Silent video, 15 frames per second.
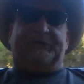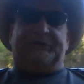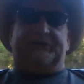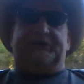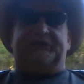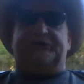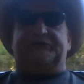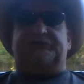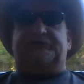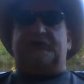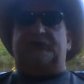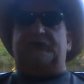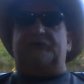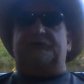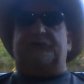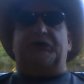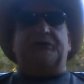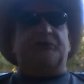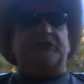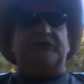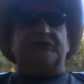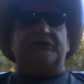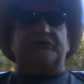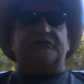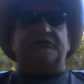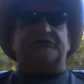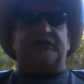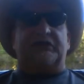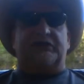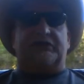And so people need to
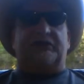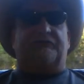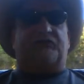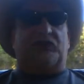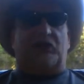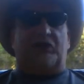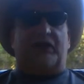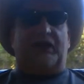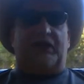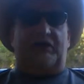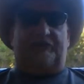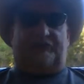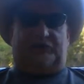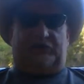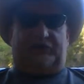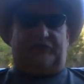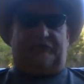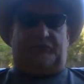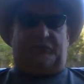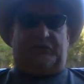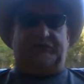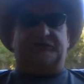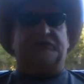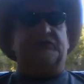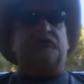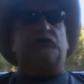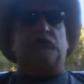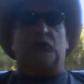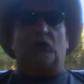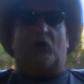understand that if you're going to have free information,
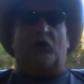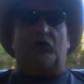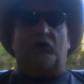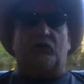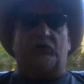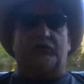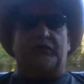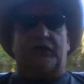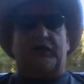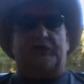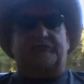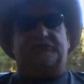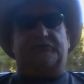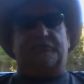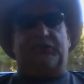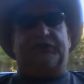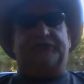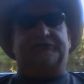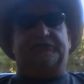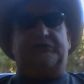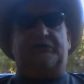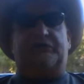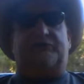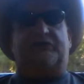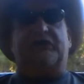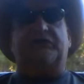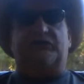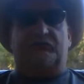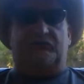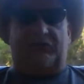you are going to have some bad stuff,
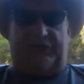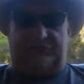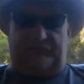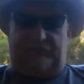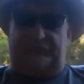and you'll have to